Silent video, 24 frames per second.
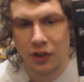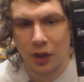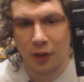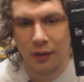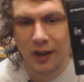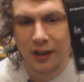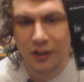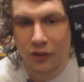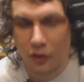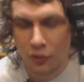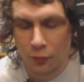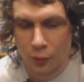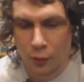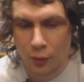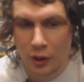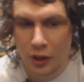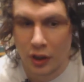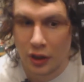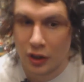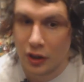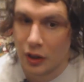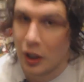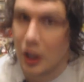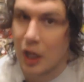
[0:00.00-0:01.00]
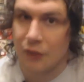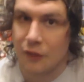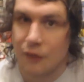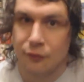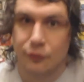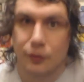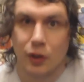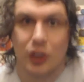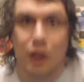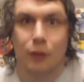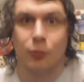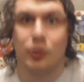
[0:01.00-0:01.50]
So it does work.
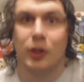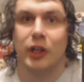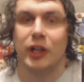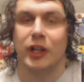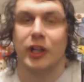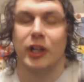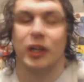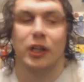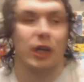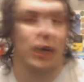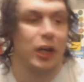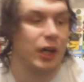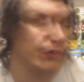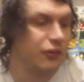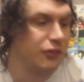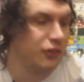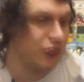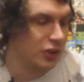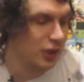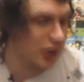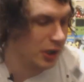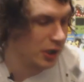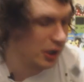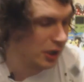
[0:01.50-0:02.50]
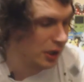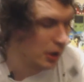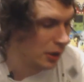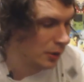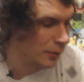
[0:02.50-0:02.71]
I've got it working, guys.